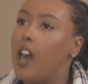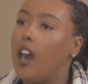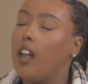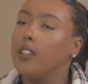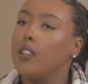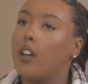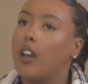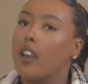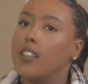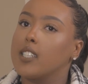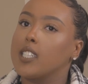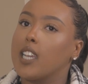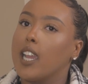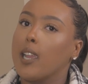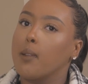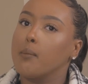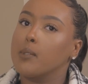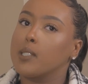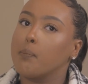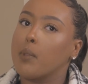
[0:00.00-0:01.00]
A lot of the
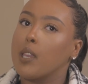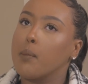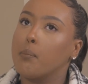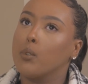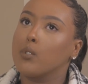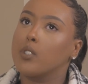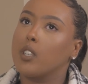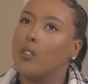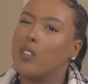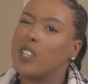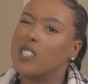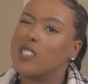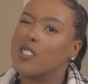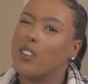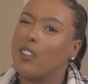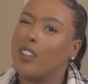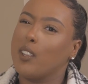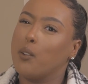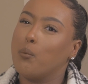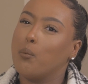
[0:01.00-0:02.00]
times people don't
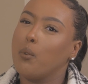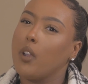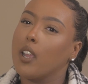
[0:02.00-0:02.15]
necessarily